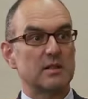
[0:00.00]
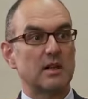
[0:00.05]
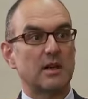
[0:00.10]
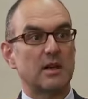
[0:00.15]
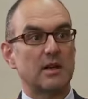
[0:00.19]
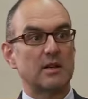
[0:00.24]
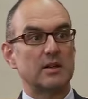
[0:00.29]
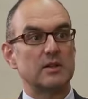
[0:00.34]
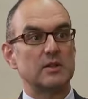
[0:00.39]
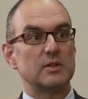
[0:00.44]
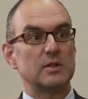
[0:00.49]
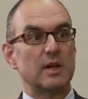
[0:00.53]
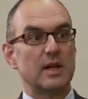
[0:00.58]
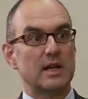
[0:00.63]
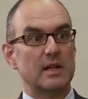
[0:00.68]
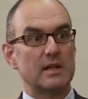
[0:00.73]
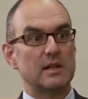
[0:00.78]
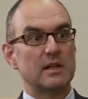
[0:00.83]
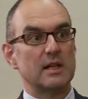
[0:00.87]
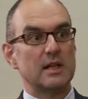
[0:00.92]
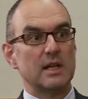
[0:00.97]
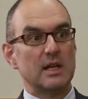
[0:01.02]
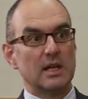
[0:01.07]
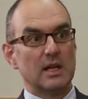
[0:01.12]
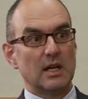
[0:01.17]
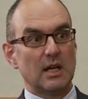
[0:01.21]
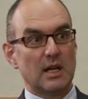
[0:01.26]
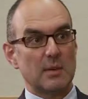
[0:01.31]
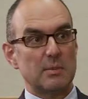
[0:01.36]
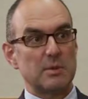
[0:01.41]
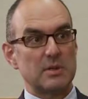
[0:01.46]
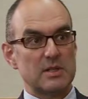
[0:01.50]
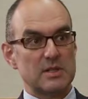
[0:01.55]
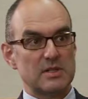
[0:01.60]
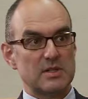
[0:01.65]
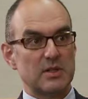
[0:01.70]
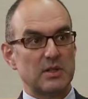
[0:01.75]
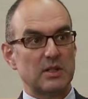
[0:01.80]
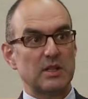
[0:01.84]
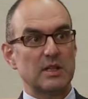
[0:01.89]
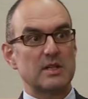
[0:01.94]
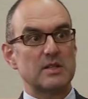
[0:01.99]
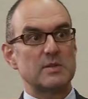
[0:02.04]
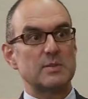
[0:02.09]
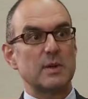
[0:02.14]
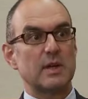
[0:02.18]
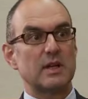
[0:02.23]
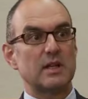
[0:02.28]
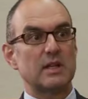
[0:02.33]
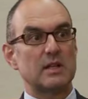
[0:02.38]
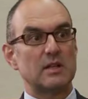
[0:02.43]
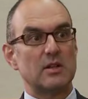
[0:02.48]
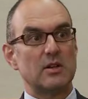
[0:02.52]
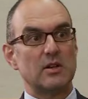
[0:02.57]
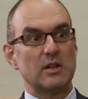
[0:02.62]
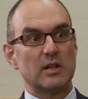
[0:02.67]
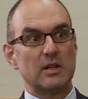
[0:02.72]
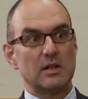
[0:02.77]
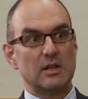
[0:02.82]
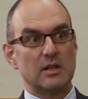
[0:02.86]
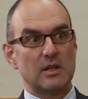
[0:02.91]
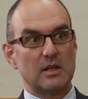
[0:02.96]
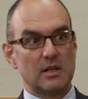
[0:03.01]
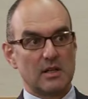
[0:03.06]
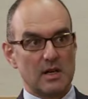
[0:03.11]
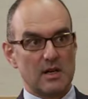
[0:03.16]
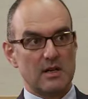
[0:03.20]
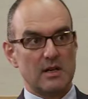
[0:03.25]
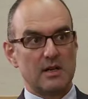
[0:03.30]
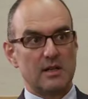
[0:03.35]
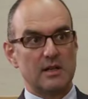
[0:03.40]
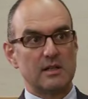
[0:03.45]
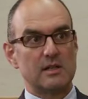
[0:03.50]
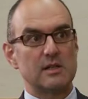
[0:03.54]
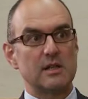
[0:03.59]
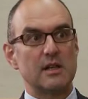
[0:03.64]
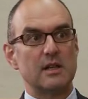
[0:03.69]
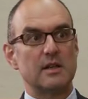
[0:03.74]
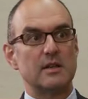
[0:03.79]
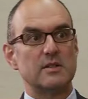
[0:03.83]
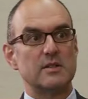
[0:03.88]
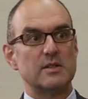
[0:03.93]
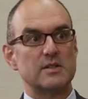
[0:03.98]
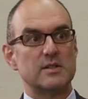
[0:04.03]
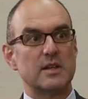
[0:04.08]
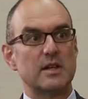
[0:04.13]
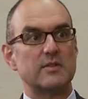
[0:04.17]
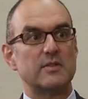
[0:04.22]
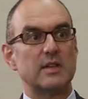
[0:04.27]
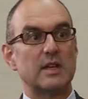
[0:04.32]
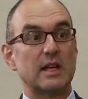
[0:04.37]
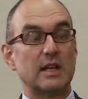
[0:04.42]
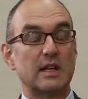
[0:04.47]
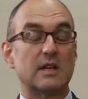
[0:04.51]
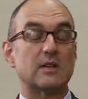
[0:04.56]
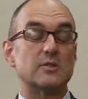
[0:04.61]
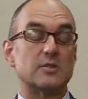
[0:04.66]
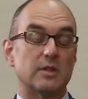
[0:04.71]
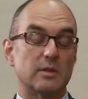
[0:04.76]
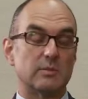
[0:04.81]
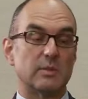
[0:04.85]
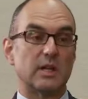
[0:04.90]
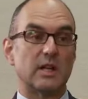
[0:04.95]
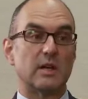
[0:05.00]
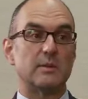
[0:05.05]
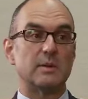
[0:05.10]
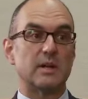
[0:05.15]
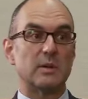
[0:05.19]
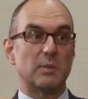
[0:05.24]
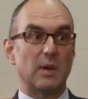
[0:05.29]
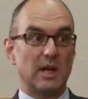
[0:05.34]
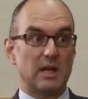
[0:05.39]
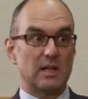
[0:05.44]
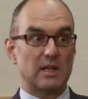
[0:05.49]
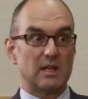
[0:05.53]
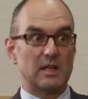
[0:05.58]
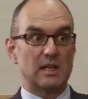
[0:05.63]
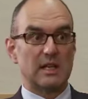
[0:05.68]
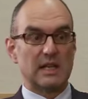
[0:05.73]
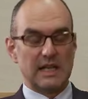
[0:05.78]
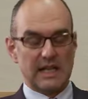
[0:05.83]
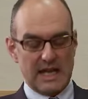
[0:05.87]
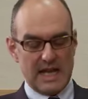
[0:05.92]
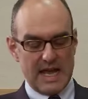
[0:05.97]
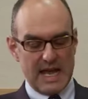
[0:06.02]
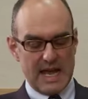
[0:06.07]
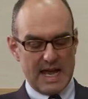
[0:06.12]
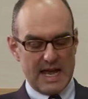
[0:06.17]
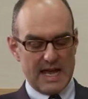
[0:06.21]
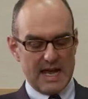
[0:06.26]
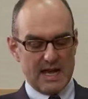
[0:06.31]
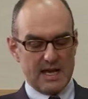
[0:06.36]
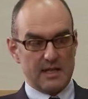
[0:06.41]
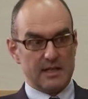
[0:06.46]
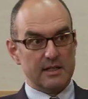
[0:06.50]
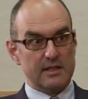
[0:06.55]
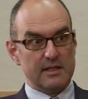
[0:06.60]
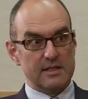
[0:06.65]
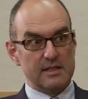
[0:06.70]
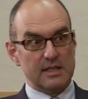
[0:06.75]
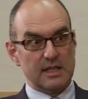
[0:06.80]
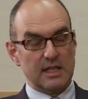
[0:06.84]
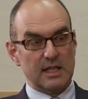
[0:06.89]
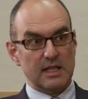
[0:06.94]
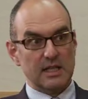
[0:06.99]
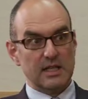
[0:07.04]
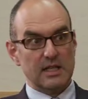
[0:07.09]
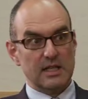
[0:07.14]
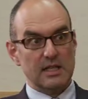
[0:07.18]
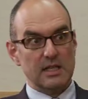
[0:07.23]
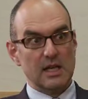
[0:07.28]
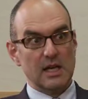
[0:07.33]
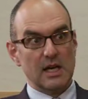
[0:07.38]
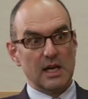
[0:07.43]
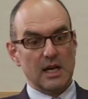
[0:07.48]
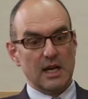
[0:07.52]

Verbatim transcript: uh, who had a couple of years earlier, spent a year in Ghana uh, just after that country had become independent, and he